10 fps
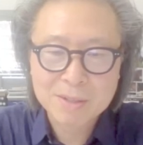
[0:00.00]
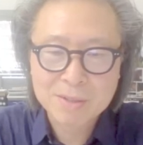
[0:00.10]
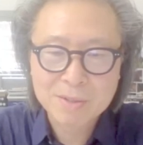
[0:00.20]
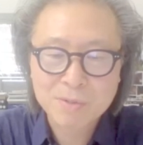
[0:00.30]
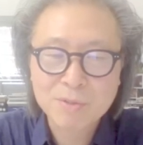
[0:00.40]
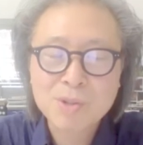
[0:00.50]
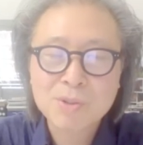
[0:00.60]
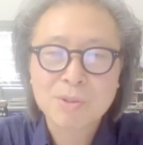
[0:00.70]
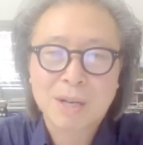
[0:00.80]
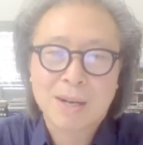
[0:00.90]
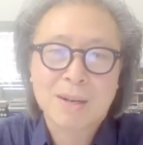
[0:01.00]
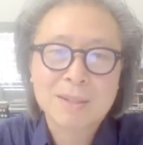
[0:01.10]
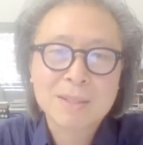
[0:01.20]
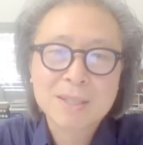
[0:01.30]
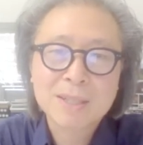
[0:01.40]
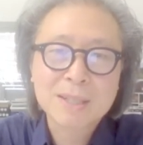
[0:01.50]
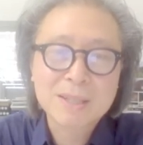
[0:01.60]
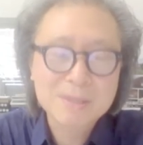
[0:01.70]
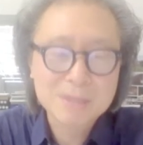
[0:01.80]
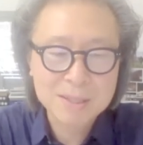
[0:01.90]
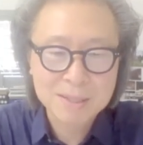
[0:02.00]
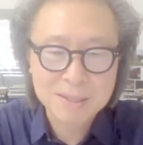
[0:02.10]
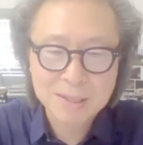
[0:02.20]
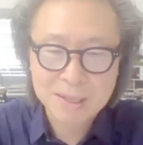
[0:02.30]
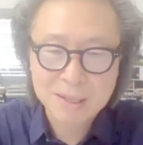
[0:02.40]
just visual art. He considered